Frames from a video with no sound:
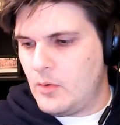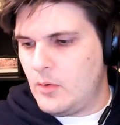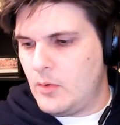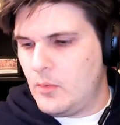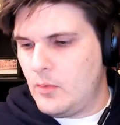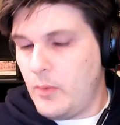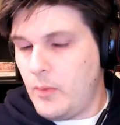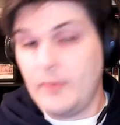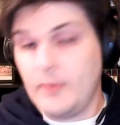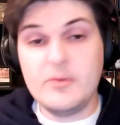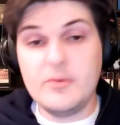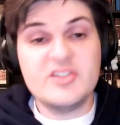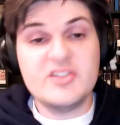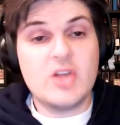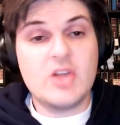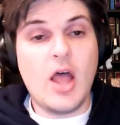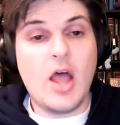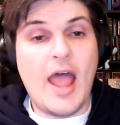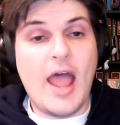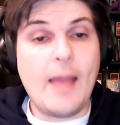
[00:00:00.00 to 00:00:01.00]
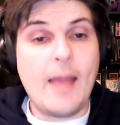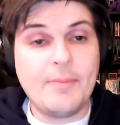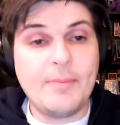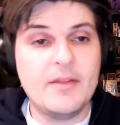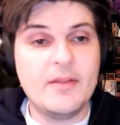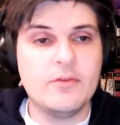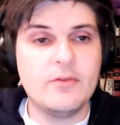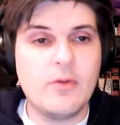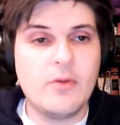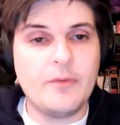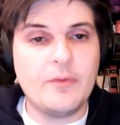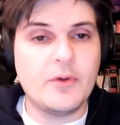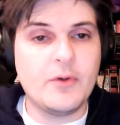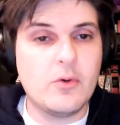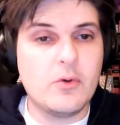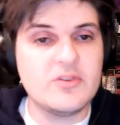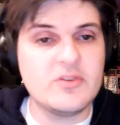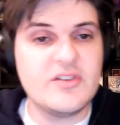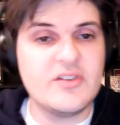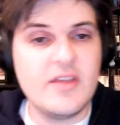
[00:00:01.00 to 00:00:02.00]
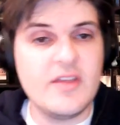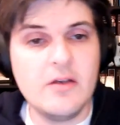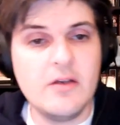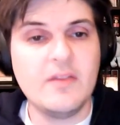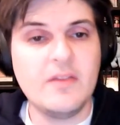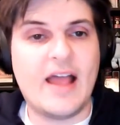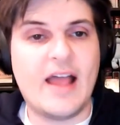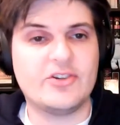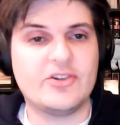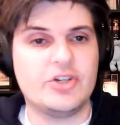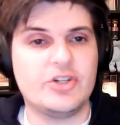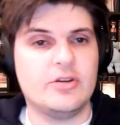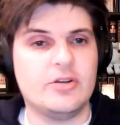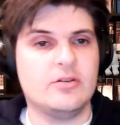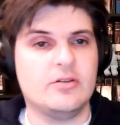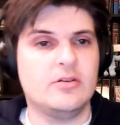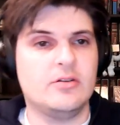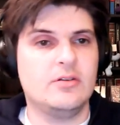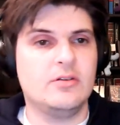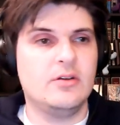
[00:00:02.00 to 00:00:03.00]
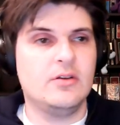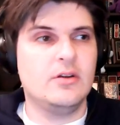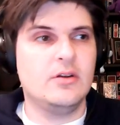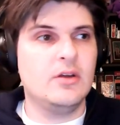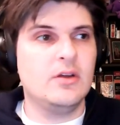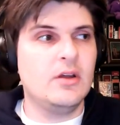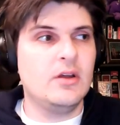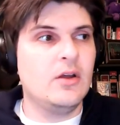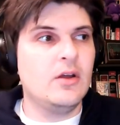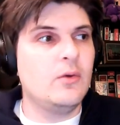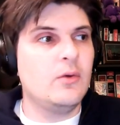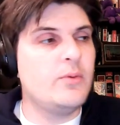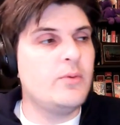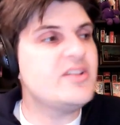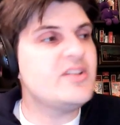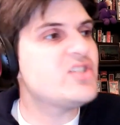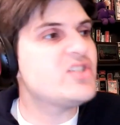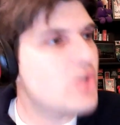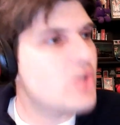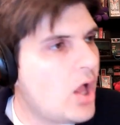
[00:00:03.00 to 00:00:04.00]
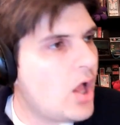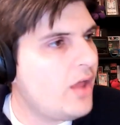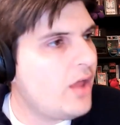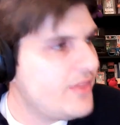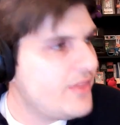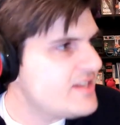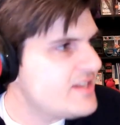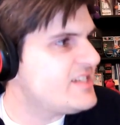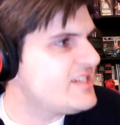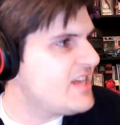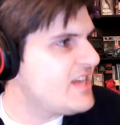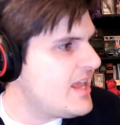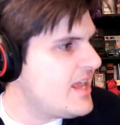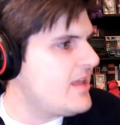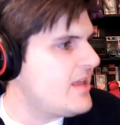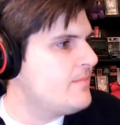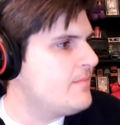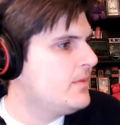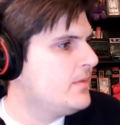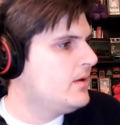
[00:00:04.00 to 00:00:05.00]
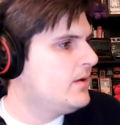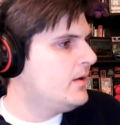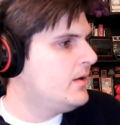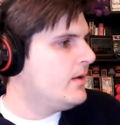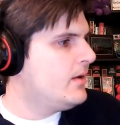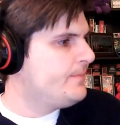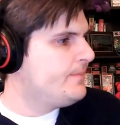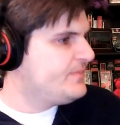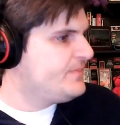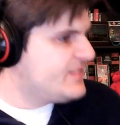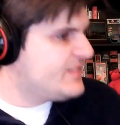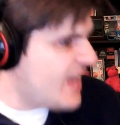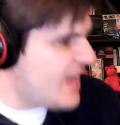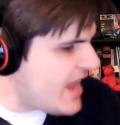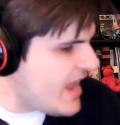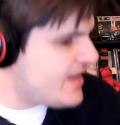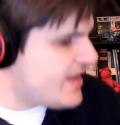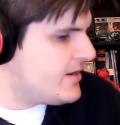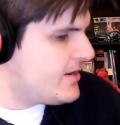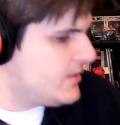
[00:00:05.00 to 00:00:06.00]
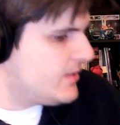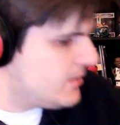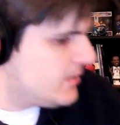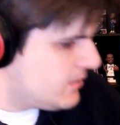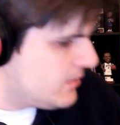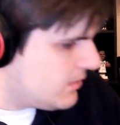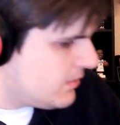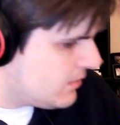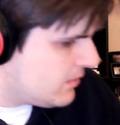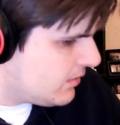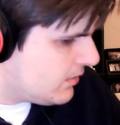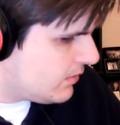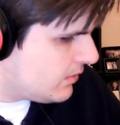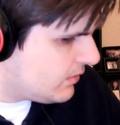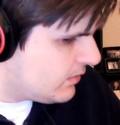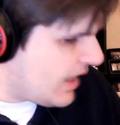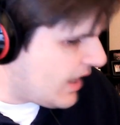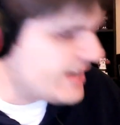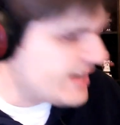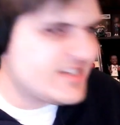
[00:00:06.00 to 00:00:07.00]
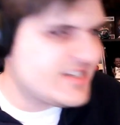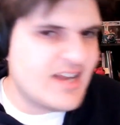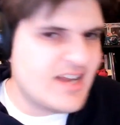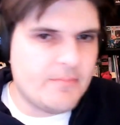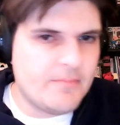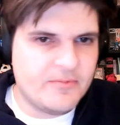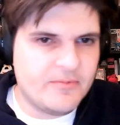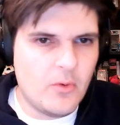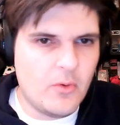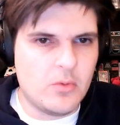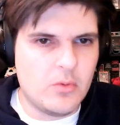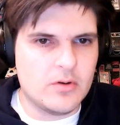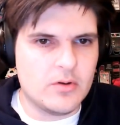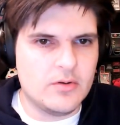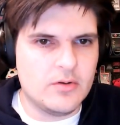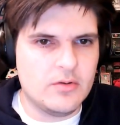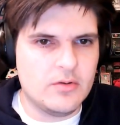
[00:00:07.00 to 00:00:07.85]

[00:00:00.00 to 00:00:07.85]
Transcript: what we saw happen throughout the course of the year last year. We saw this team take that step forward.